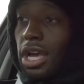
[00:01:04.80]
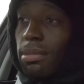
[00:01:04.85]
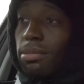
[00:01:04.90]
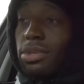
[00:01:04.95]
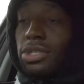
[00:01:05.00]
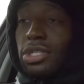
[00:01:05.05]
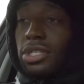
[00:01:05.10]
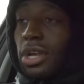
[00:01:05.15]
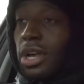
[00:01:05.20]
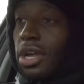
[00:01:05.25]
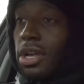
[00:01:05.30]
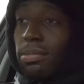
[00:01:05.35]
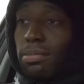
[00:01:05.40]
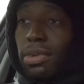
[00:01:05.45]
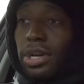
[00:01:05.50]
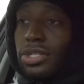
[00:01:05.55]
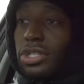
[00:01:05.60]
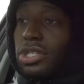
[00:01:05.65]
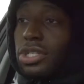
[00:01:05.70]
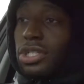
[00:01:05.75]
But
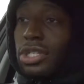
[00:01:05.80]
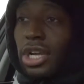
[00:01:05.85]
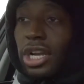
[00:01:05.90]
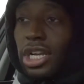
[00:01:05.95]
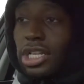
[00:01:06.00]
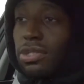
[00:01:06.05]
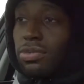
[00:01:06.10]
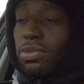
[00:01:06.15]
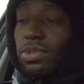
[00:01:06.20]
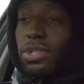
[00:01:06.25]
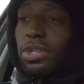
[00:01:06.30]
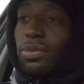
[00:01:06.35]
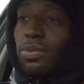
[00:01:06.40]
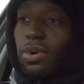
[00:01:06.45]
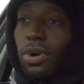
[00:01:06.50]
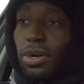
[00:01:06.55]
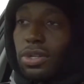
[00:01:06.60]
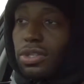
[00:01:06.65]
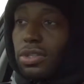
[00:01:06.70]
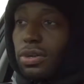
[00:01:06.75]
something must have changed when you
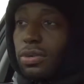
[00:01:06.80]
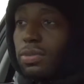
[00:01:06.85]
walked